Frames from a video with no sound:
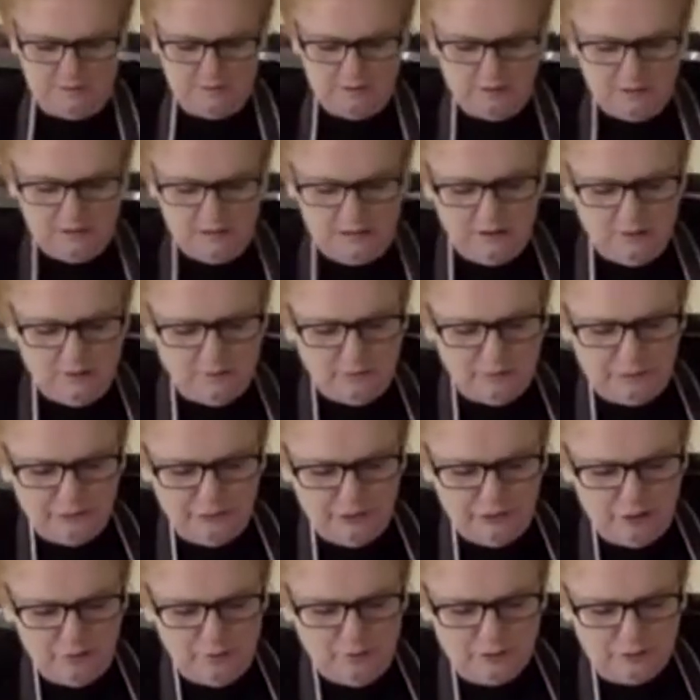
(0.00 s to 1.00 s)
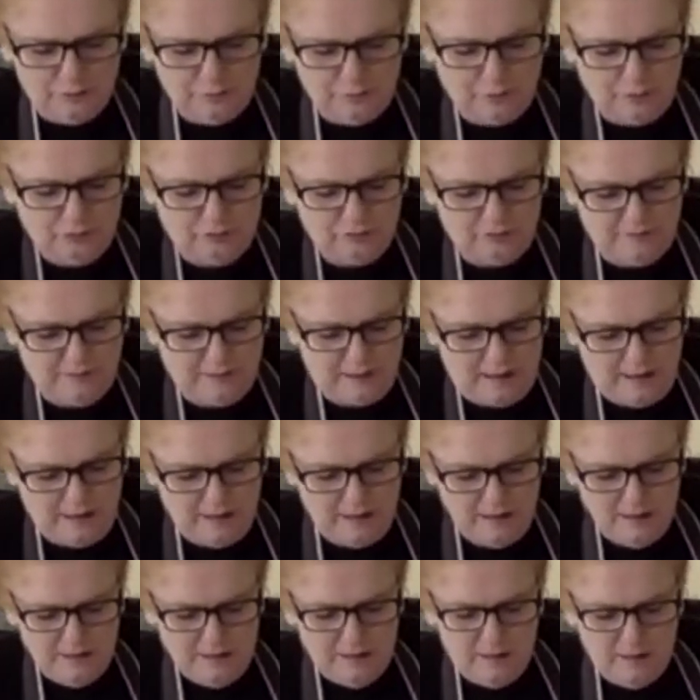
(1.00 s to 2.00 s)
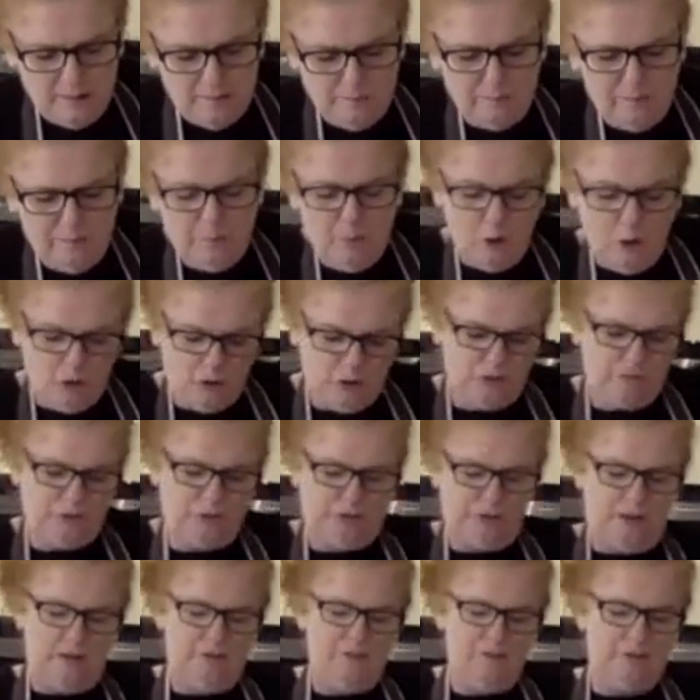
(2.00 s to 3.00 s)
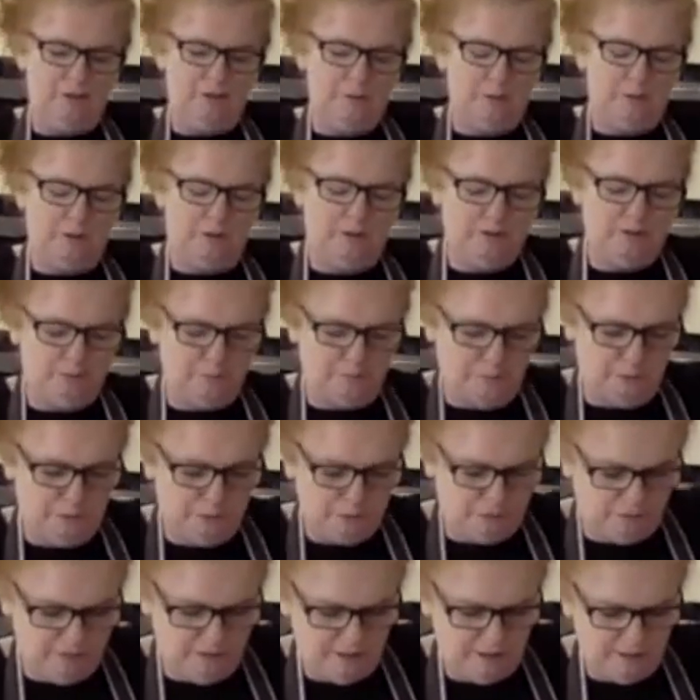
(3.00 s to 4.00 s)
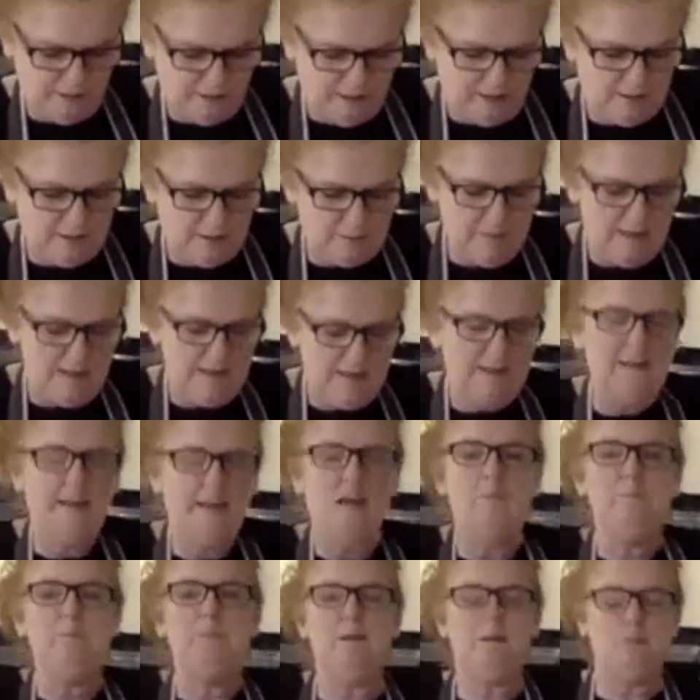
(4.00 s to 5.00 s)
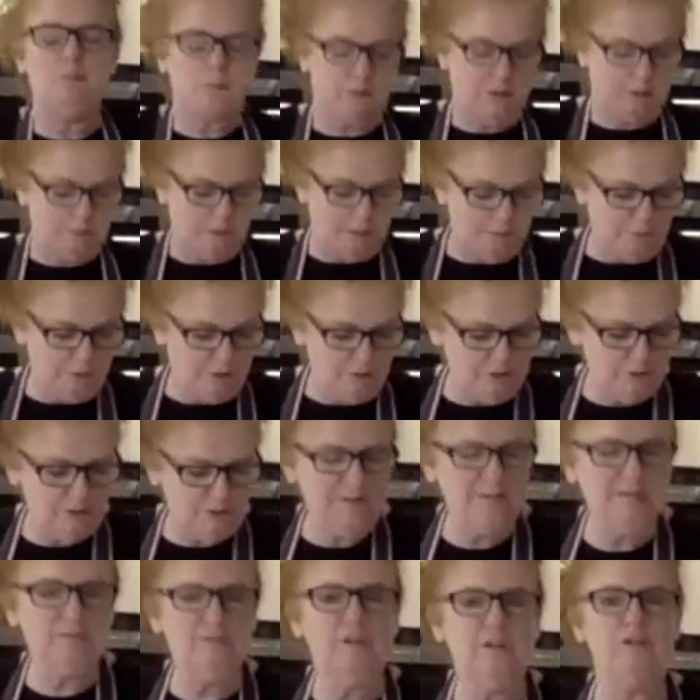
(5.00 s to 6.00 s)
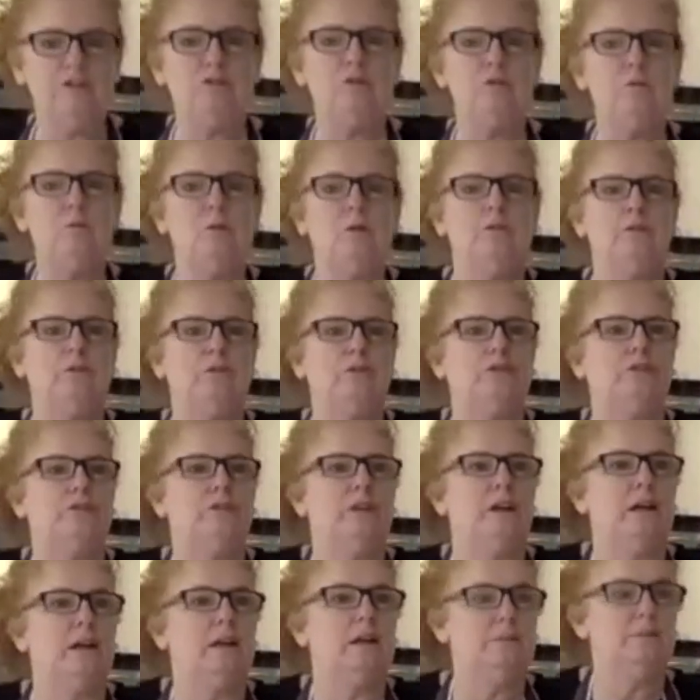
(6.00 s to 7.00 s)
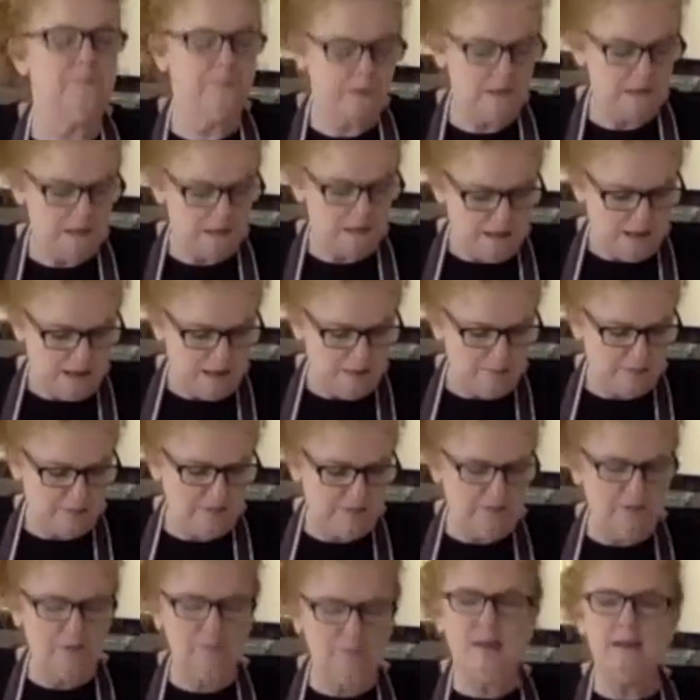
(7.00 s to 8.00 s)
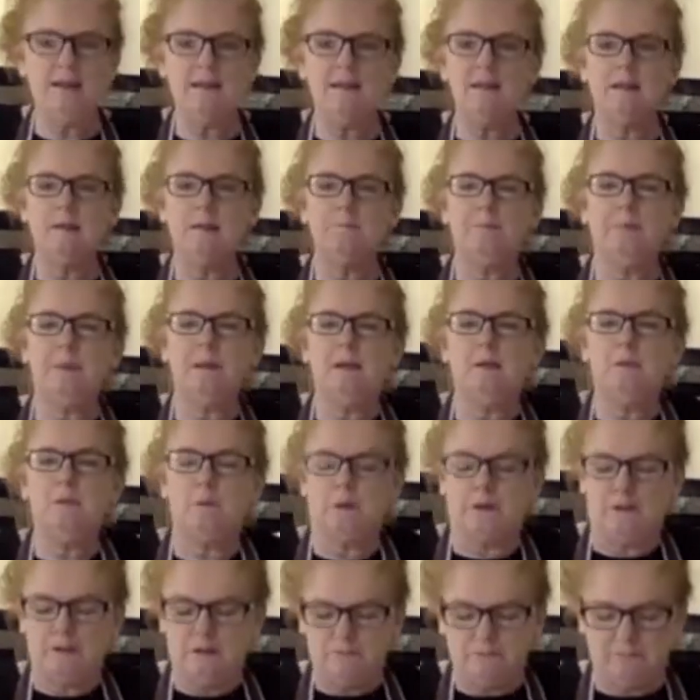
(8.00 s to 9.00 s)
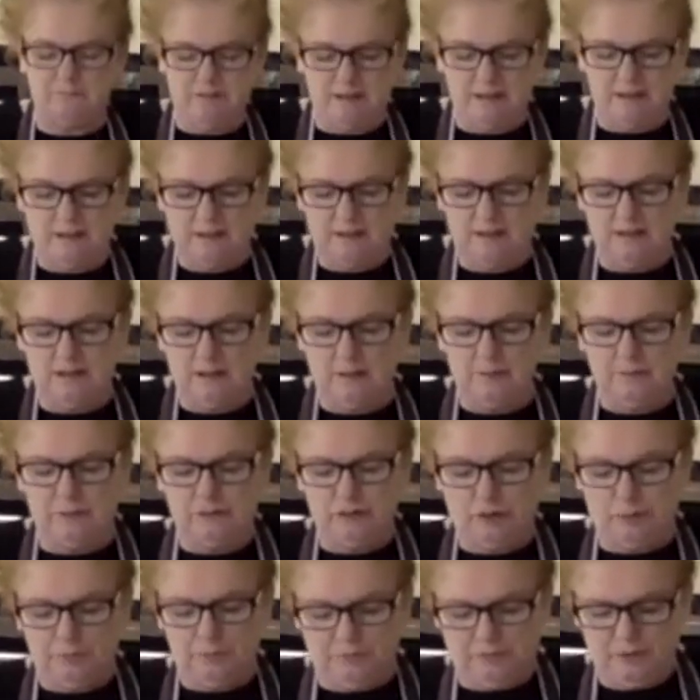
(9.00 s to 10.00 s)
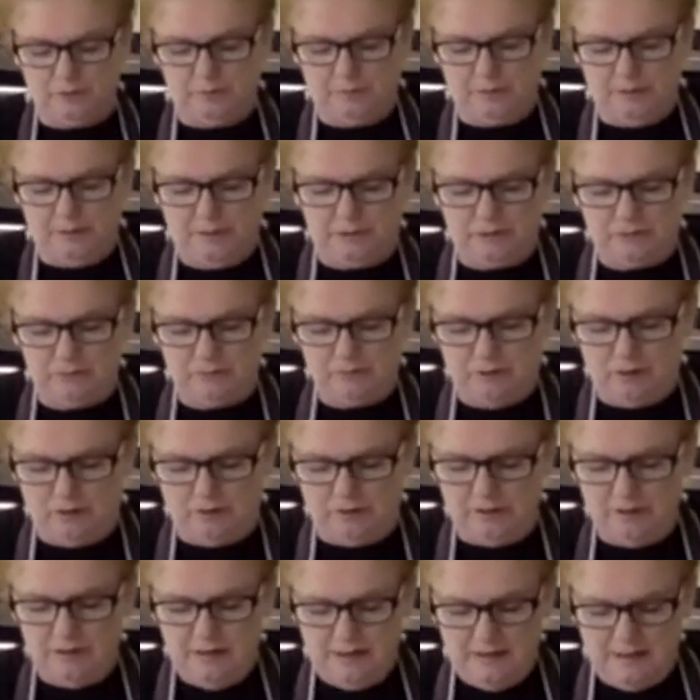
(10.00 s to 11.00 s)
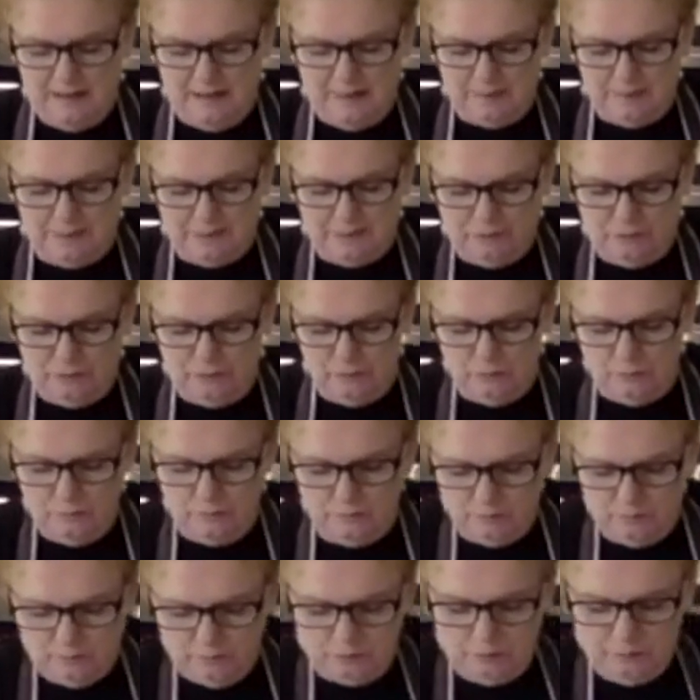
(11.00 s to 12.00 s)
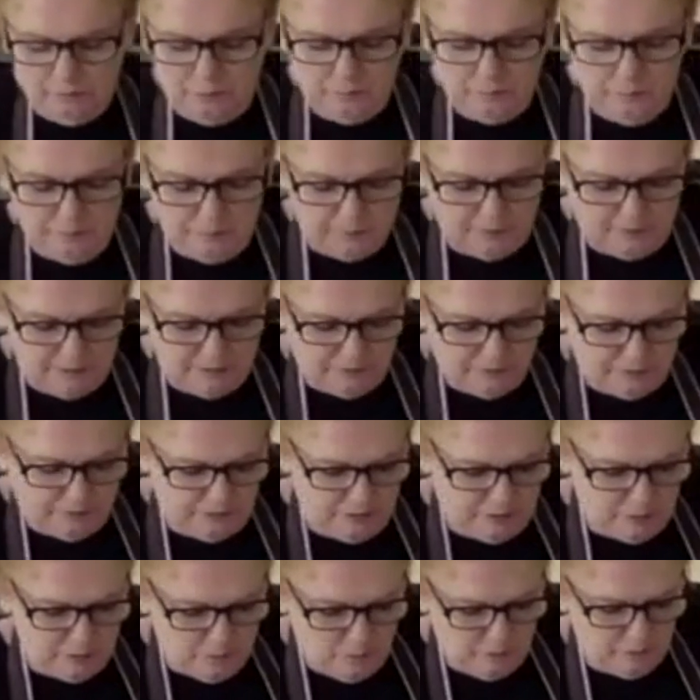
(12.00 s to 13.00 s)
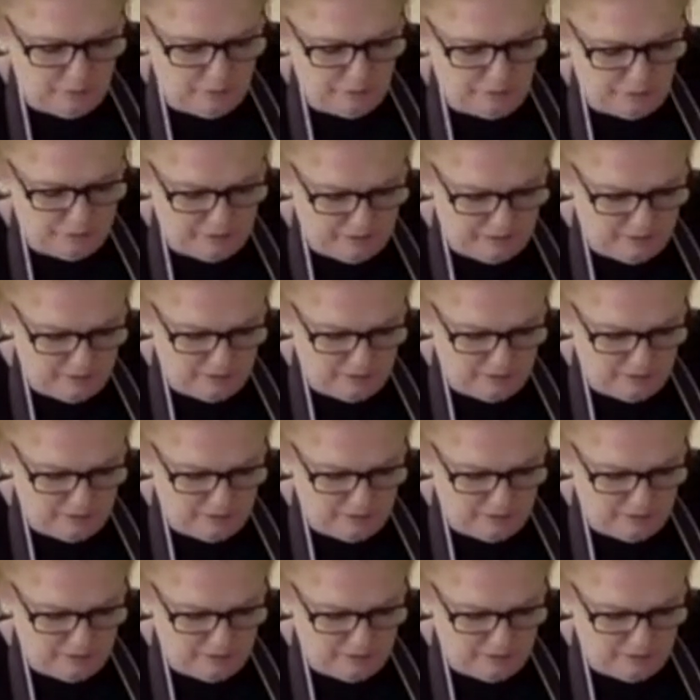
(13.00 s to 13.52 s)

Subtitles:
You don't want too much butter in there, but if you don't put enough butter in and you're making a big one, now I'm going to do individual ones today, but if you're making a big one in a ring and you come to chop it up later on, it'll be too crumbly, so you want it